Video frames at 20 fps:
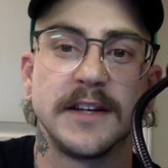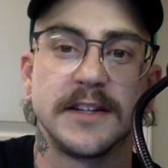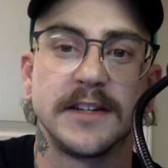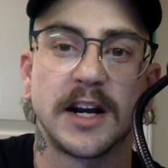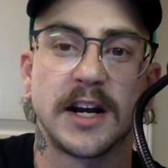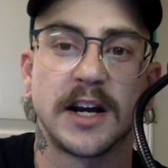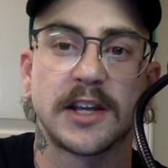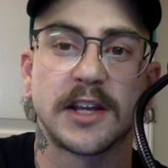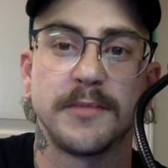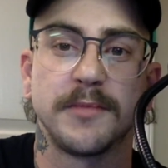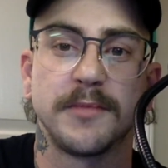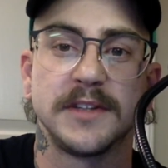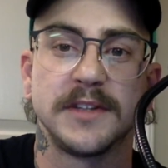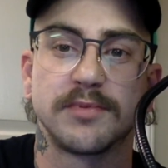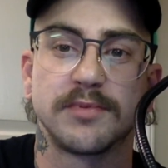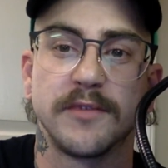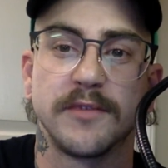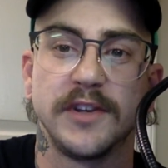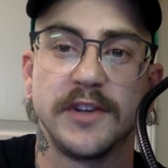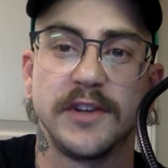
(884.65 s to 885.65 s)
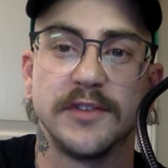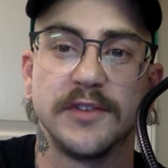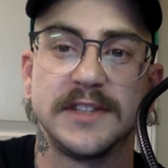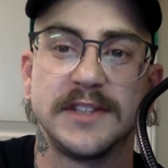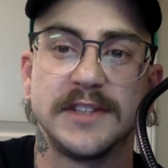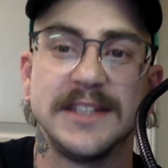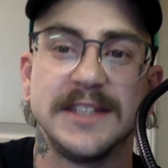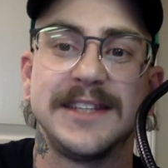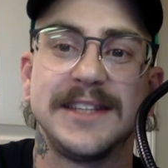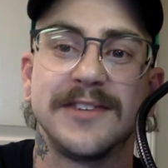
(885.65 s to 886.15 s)
documents revealed
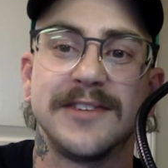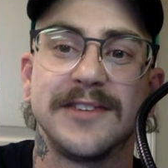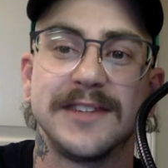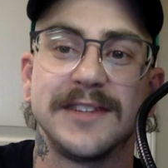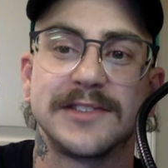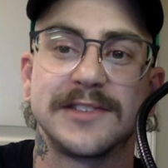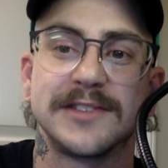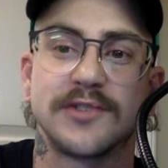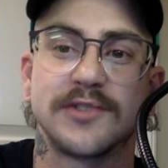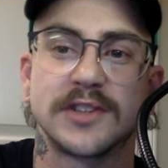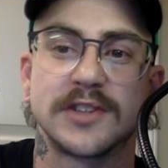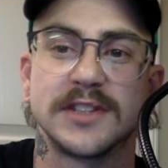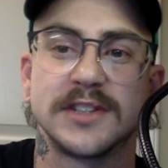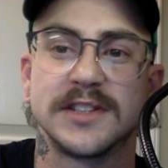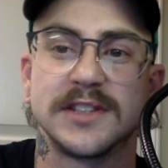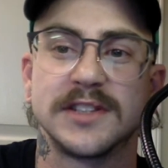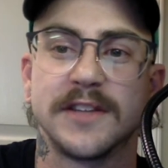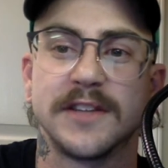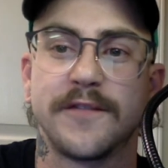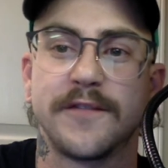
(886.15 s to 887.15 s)
detailed instructions